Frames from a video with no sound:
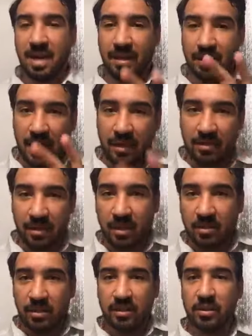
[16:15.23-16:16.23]
and now he's got to
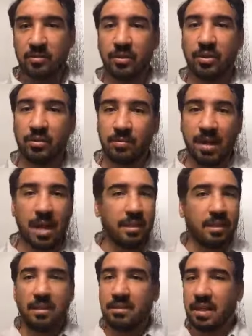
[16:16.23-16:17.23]
go down the spiritual path. And
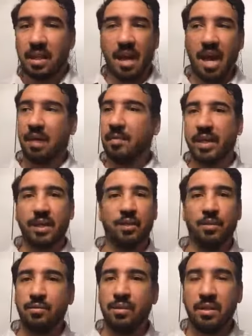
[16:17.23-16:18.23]
he's like, how am I going to
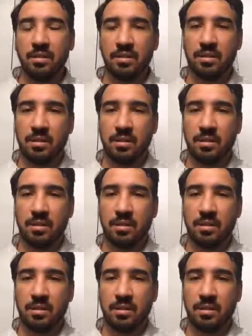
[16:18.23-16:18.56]
do this?